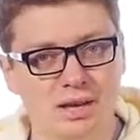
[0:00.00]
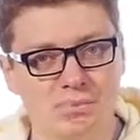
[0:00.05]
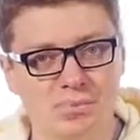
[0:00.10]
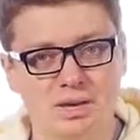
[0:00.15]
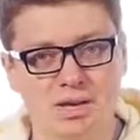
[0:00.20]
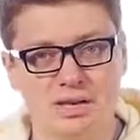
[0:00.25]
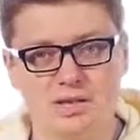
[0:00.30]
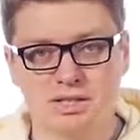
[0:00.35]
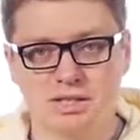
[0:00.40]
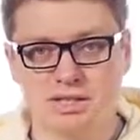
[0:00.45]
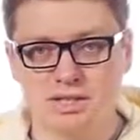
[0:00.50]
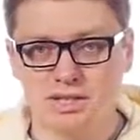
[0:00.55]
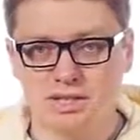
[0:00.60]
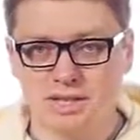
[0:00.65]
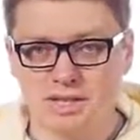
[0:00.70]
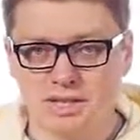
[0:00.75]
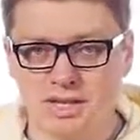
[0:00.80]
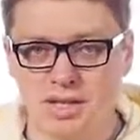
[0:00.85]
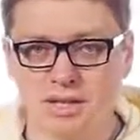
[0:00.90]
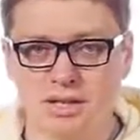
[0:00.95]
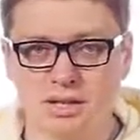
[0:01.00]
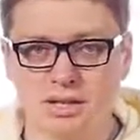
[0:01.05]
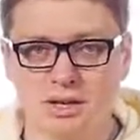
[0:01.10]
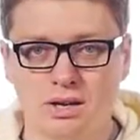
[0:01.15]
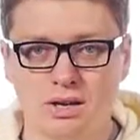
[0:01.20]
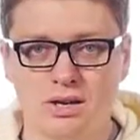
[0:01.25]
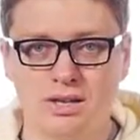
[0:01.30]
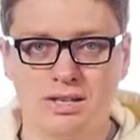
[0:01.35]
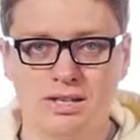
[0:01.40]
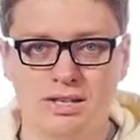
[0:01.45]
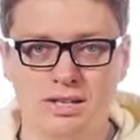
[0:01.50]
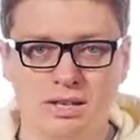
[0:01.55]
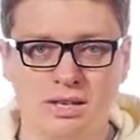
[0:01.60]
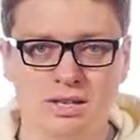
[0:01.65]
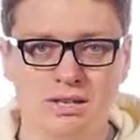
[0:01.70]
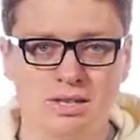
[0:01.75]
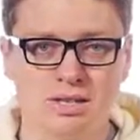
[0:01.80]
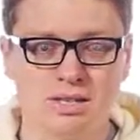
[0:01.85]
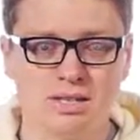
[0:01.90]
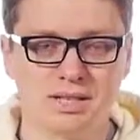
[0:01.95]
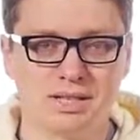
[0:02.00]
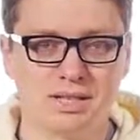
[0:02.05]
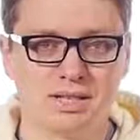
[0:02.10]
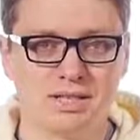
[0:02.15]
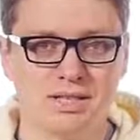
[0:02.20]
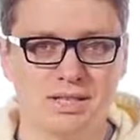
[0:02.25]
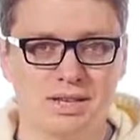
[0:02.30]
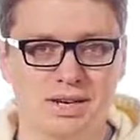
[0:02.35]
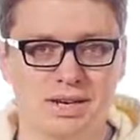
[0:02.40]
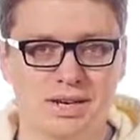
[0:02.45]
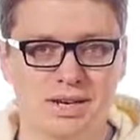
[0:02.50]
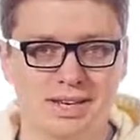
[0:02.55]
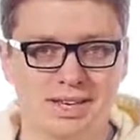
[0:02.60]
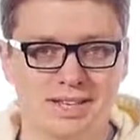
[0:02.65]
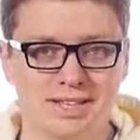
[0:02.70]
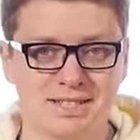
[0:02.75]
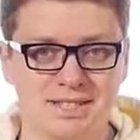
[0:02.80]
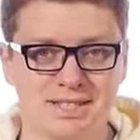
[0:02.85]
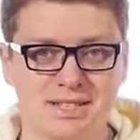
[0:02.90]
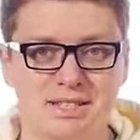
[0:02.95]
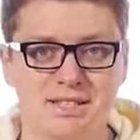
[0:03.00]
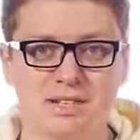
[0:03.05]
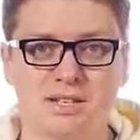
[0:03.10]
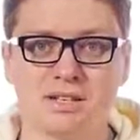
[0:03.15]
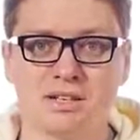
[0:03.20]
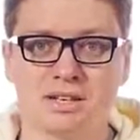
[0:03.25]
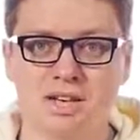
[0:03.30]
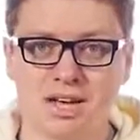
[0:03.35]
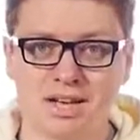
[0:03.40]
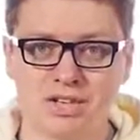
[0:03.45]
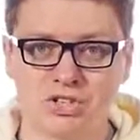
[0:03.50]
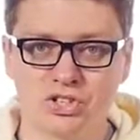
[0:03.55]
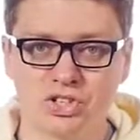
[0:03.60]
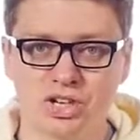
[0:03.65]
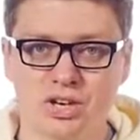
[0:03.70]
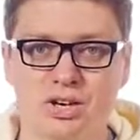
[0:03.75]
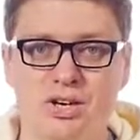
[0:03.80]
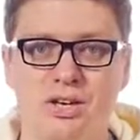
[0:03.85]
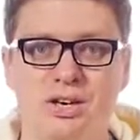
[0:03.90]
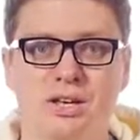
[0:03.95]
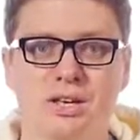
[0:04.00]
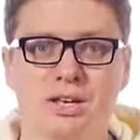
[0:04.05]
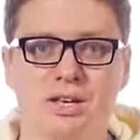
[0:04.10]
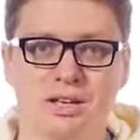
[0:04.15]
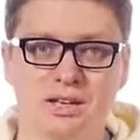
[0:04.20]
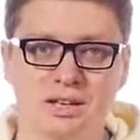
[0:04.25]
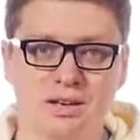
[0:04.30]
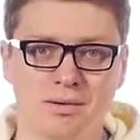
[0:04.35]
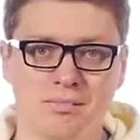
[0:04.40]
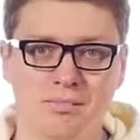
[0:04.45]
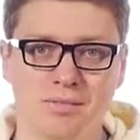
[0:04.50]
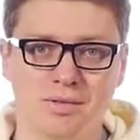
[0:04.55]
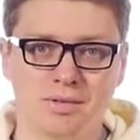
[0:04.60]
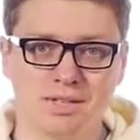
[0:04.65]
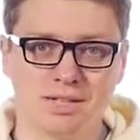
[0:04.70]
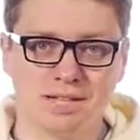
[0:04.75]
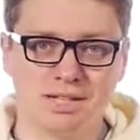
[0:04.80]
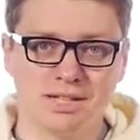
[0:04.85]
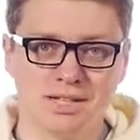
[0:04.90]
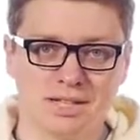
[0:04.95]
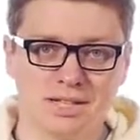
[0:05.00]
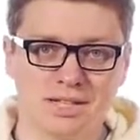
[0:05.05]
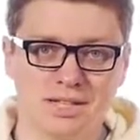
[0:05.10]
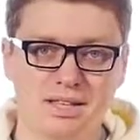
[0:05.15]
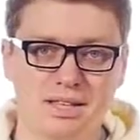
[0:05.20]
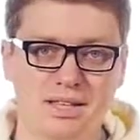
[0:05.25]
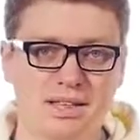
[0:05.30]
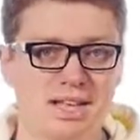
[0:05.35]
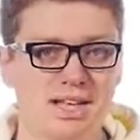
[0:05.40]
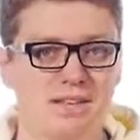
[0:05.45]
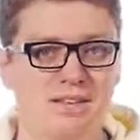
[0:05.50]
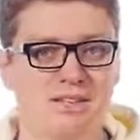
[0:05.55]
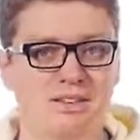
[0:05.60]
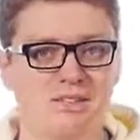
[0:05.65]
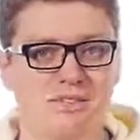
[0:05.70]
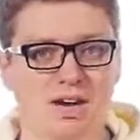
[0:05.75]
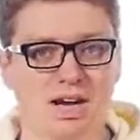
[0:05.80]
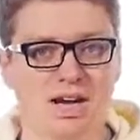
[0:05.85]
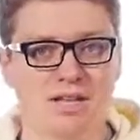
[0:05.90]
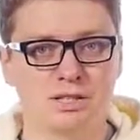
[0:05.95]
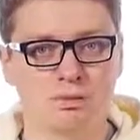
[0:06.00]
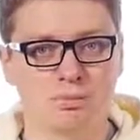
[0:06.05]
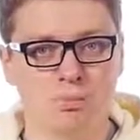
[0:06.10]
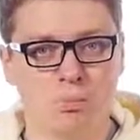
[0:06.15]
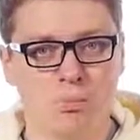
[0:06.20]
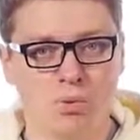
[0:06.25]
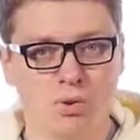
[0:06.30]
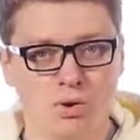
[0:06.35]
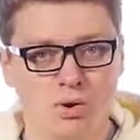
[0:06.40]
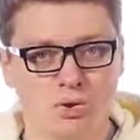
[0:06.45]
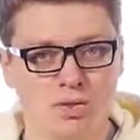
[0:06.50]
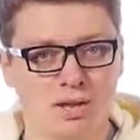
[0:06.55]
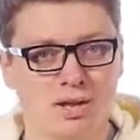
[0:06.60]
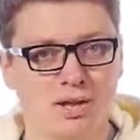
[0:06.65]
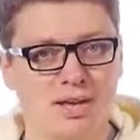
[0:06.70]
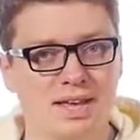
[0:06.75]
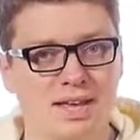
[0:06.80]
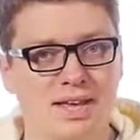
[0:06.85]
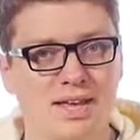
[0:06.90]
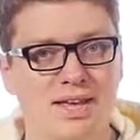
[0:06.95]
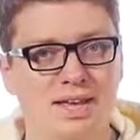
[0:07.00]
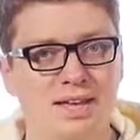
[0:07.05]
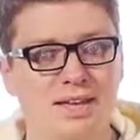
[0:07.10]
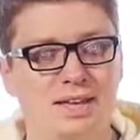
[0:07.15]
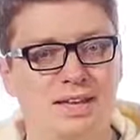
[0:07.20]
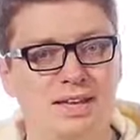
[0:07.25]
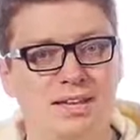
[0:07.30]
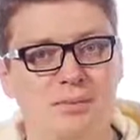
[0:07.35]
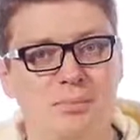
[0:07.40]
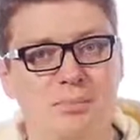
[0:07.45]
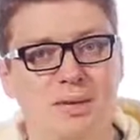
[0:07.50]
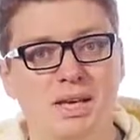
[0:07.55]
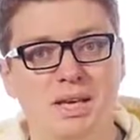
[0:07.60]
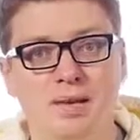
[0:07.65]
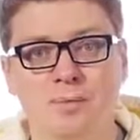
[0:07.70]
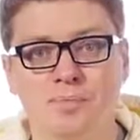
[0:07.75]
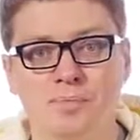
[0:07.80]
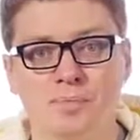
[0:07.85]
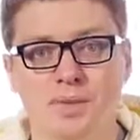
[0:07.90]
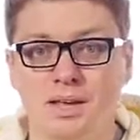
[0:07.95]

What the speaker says: Because it is still not excluded that there exist a larger number than d that divides both a and b.